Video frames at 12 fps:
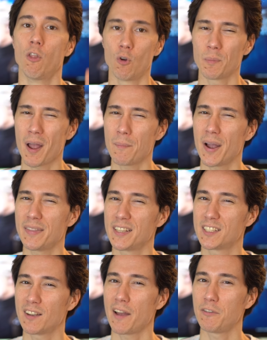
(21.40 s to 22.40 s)
Although in my mind, they
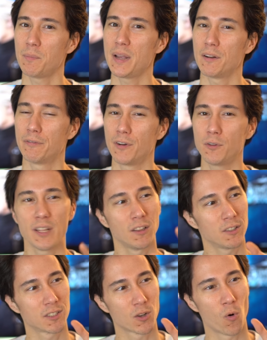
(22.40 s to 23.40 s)
still haven't made a phone that
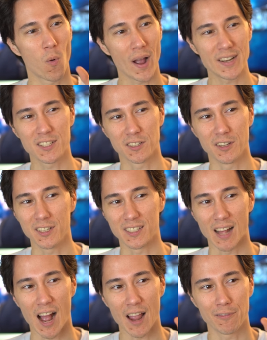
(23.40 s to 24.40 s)
looks quite as good as
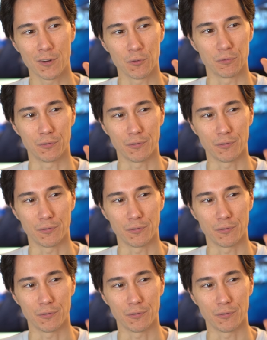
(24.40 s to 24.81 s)
the iPhone